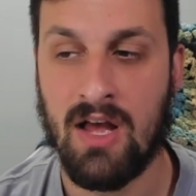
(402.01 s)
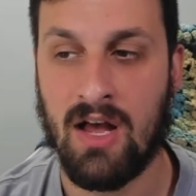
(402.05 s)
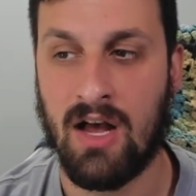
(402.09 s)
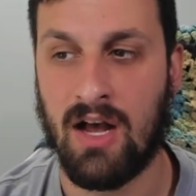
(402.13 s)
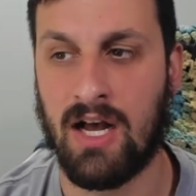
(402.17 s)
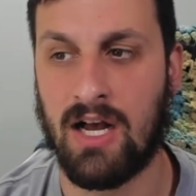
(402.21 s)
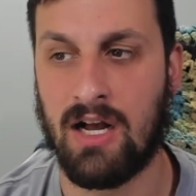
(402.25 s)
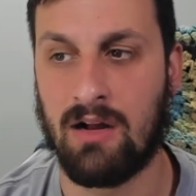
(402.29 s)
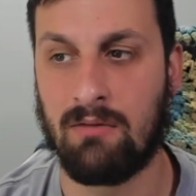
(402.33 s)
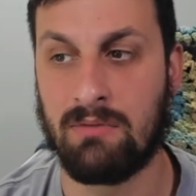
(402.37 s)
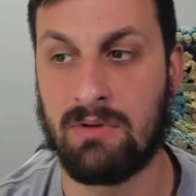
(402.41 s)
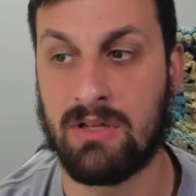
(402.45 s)

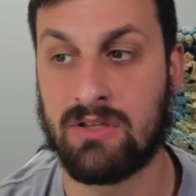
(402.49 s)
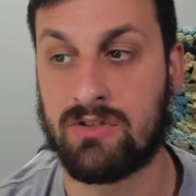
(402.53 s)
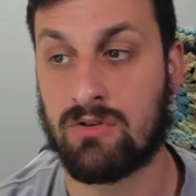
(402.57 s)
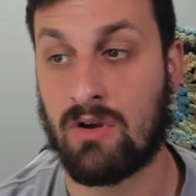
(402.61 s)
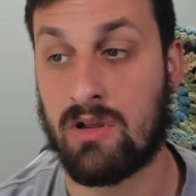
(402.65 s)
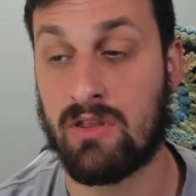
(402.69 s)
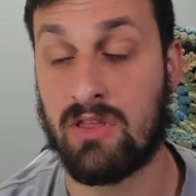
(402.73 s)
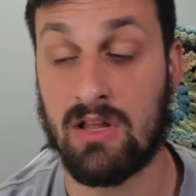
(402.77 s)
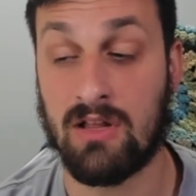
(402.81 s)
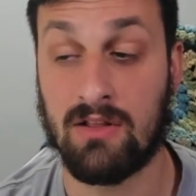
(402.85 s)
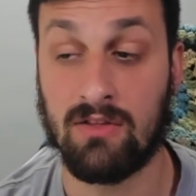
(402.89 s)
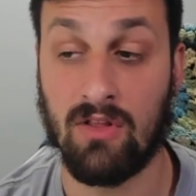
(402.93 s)
Um, and so
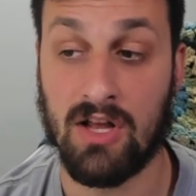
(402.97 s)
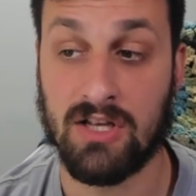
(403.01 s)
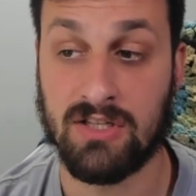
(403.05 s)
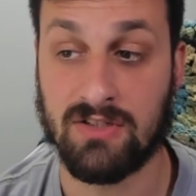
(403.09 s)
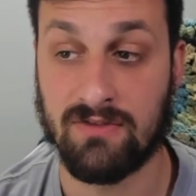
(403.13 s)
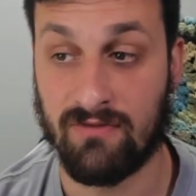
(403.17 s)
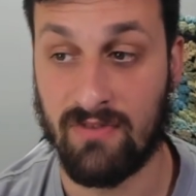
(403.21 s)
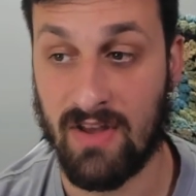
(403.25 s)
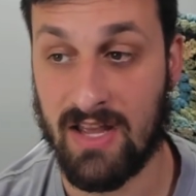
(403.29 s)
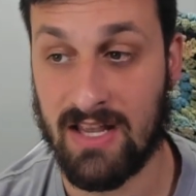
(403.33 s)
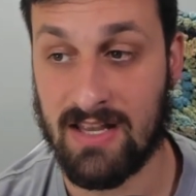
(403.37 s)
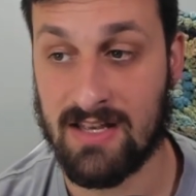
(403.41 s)
I think
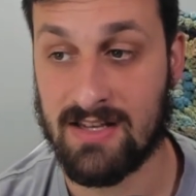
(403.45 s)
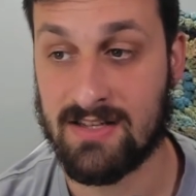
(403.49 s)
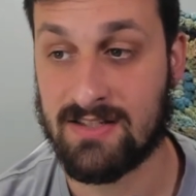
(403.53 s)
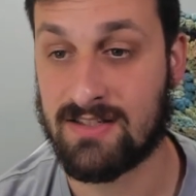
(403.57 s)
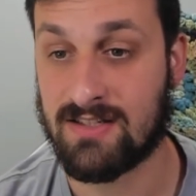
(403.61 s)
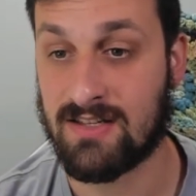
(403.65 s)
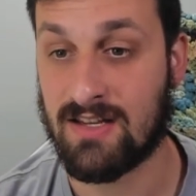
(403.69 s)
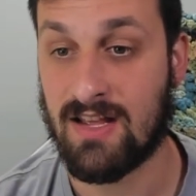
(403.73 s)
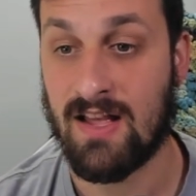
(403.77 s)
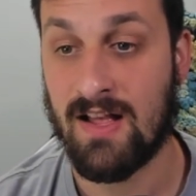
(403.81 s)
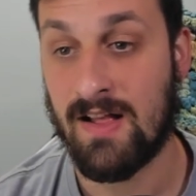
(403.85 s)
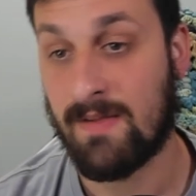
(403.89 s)
Las
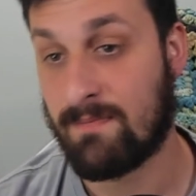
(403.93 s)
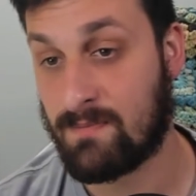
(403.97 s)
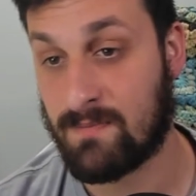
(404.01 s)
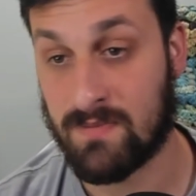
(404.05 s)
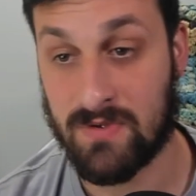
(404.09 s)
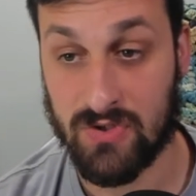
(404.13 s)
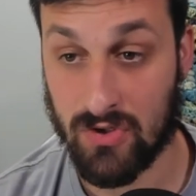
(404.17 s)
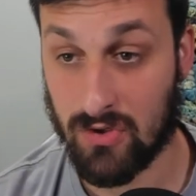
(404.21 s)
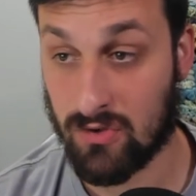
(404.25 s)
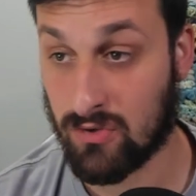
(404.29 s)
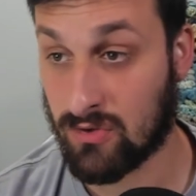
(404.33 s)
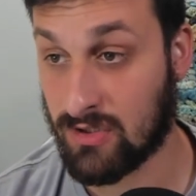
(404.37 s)
Vegas
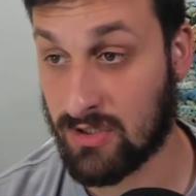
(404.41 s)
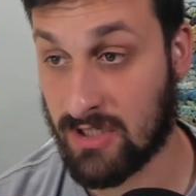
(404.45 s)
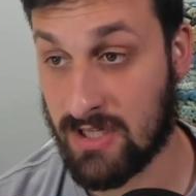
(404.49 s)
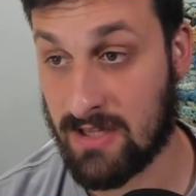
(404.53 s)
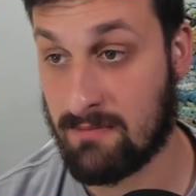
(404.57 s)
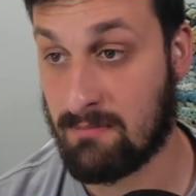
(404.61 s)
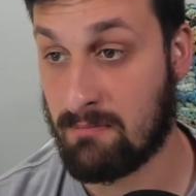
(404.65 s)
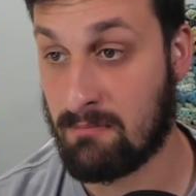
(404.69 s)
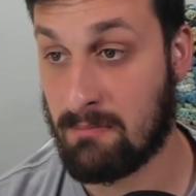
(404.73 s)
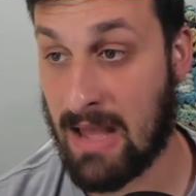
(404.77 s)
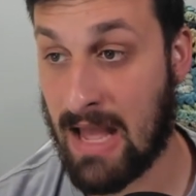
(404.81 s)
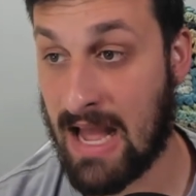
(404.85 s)

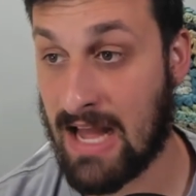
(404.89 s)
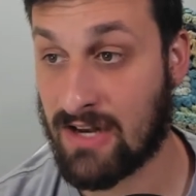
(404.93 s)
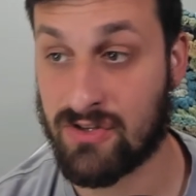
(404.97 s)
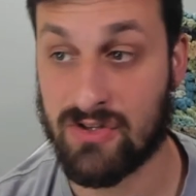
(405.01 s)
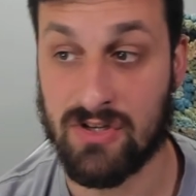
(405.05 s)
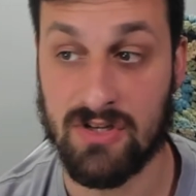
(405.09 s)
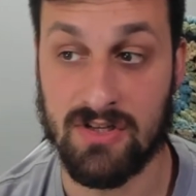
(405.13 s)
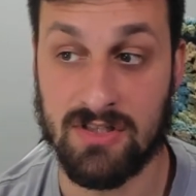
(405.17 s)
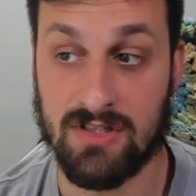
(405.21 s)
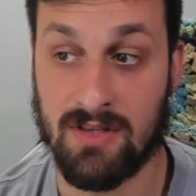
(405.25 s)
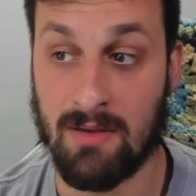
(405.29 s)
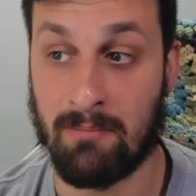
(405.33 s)
certainly
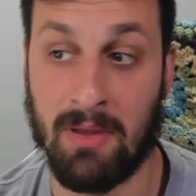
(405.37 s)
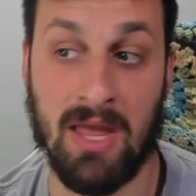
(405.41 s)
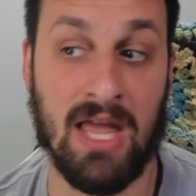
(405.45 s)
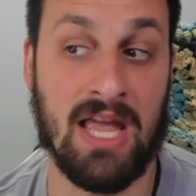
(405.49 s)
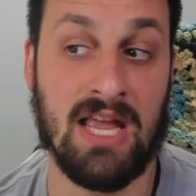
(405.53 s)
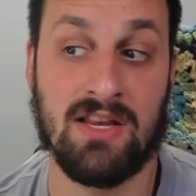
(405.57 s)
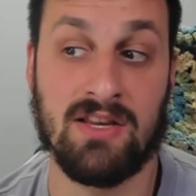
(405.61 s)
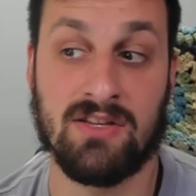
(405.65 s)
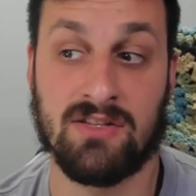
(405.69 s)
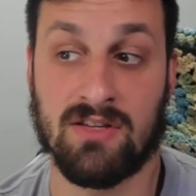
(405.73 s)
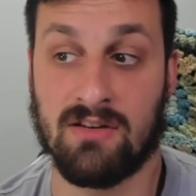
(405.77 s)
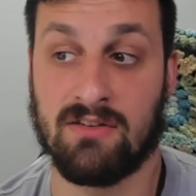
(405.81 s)
matches the
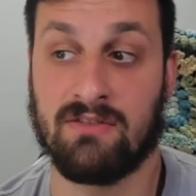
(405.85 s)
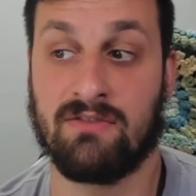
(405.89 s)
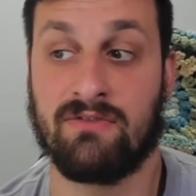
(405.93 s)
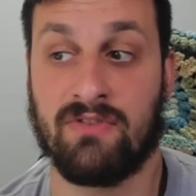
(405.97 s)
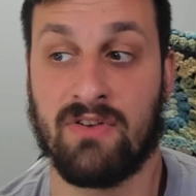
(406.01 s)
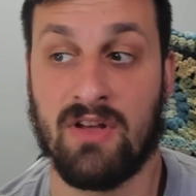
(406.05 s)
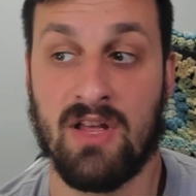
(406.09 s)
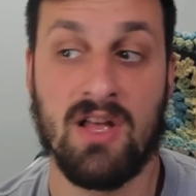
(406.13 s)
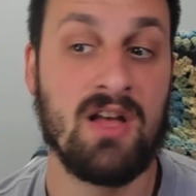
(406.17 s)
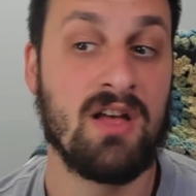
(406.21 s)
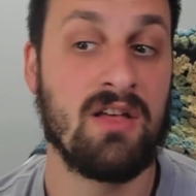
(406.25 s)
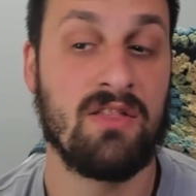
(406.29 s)
pace
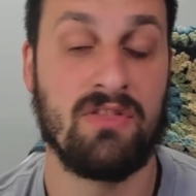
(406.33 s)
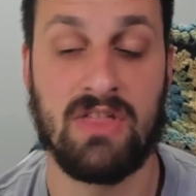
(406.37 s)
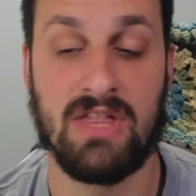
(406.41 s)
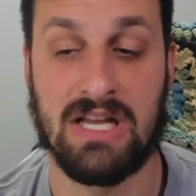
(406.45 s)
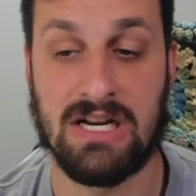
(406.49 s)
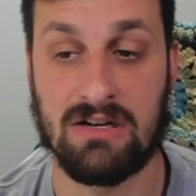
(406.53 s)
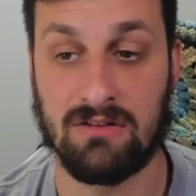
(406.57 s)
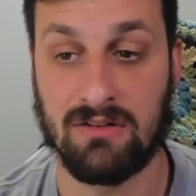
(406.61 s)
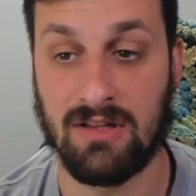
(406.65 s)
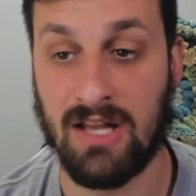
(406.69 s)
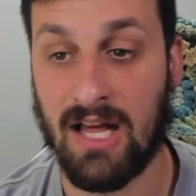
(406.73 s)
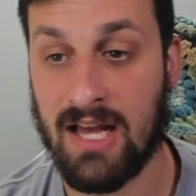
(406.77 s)
of
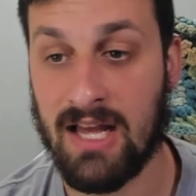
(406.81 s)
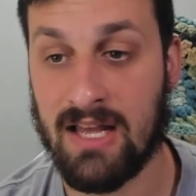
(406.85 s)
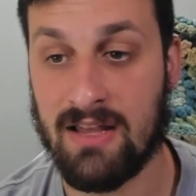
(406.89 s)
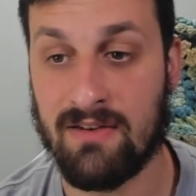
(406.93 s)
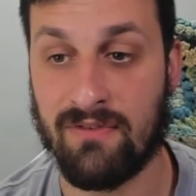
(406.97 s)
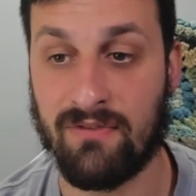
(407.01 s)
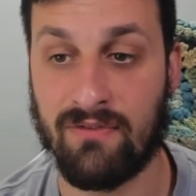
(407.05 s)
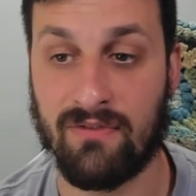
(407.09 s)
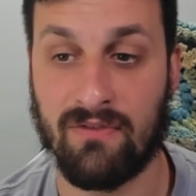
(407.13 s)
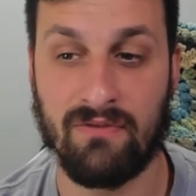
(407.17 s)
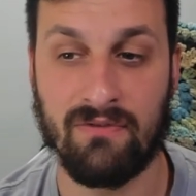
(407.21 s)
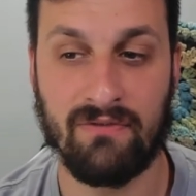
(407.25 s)
their
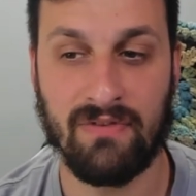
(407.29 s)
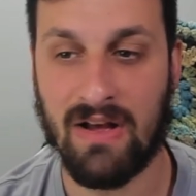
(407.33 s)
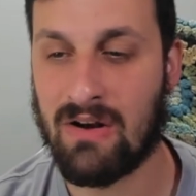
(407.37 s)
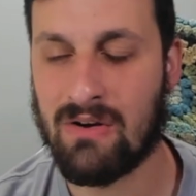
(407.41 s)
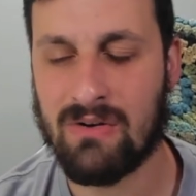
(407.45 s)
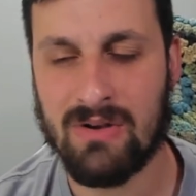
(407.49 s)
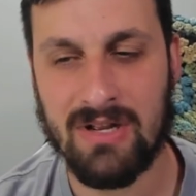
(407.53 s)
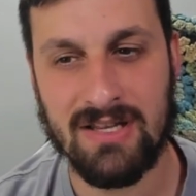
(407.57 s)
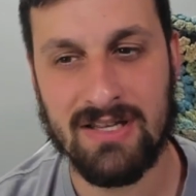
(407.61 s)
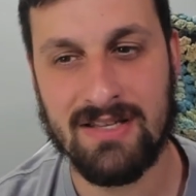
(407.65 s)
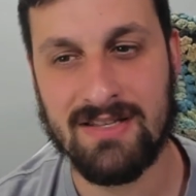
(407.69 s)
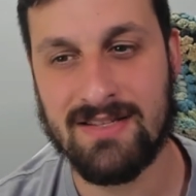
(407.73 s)
life.
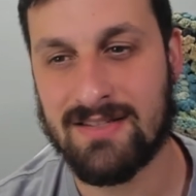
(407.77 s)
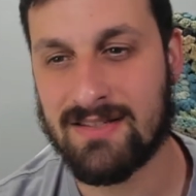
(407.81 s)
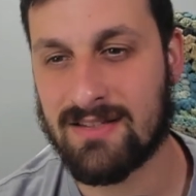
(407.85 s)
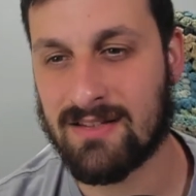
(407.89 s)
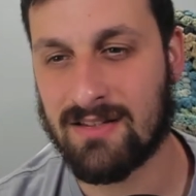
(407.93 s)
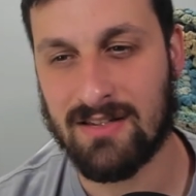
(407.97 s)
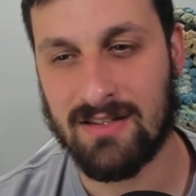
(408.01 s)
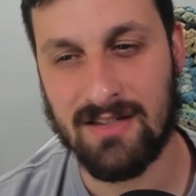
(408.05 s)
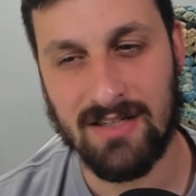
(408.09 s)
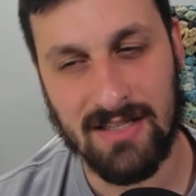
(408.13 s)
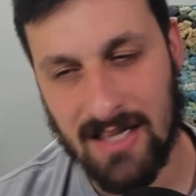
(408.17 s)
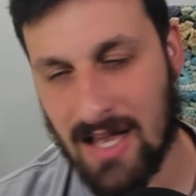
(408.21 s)
Falcons
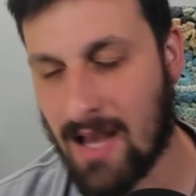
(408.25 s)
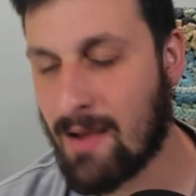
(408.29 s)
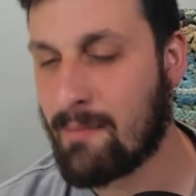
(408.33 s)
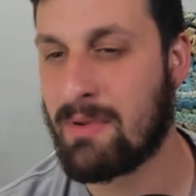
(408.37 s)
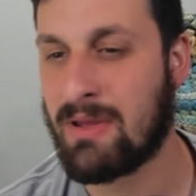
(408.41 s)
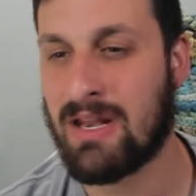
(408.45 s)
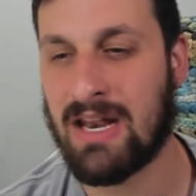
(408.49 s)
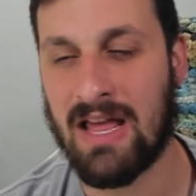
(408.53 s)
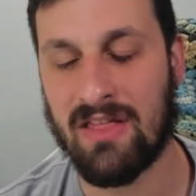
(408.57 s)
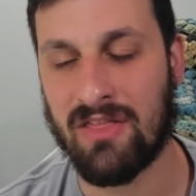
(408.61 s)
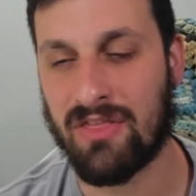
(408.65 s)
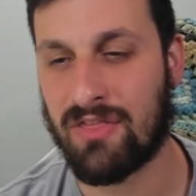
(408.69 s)
come
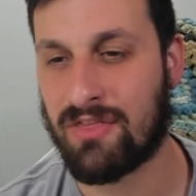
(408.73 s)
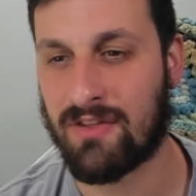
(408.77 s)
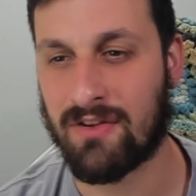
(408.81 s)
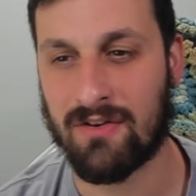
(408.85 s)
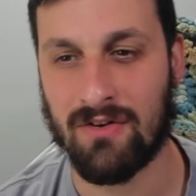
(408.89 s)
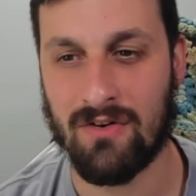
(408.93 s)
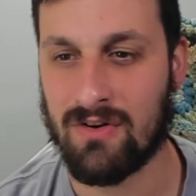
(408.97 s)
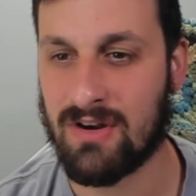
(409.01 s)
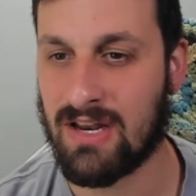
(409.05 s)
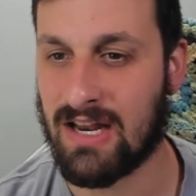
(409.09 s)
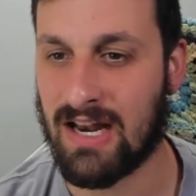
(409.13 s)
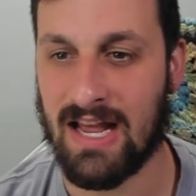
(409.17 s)
in at
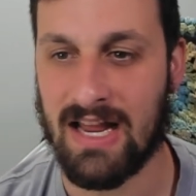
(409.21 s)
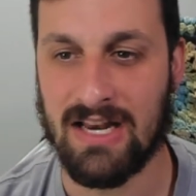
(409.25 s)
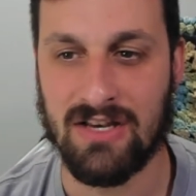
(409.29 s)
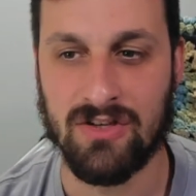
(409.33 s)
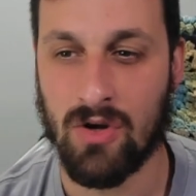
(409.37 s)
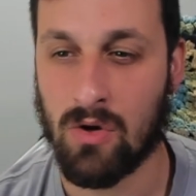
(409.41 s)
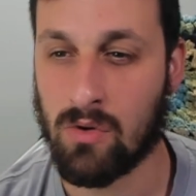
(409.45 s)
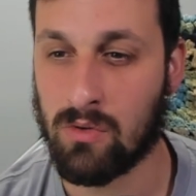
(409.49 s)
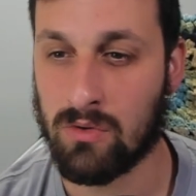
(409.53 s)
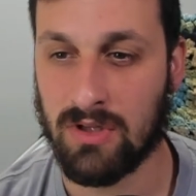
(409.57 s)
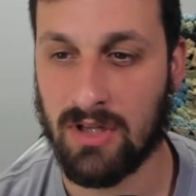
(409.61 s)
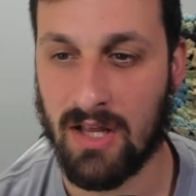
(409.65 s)
third, and I
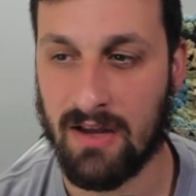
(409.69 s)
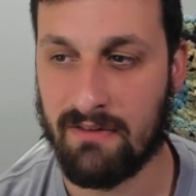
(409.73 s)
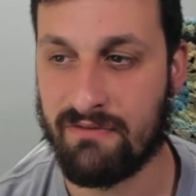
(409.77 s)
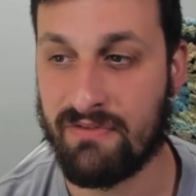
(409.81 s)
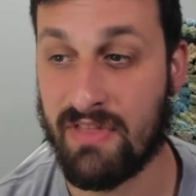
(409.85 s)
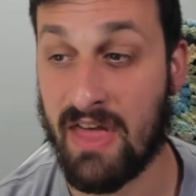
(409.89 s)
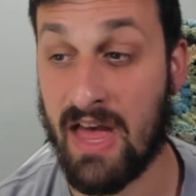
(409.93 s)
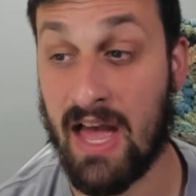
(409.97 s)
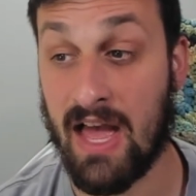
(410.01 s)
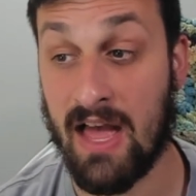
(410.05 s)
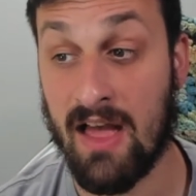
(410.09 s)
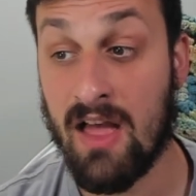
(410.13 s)
don't love
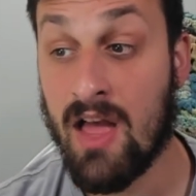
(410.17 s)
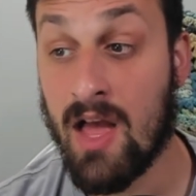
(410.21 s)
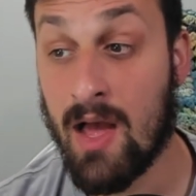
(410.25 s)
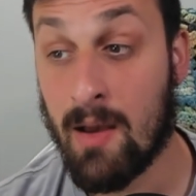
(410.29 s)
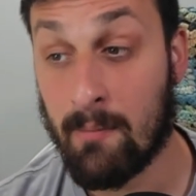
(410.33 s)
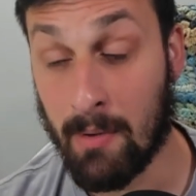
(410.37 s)
that.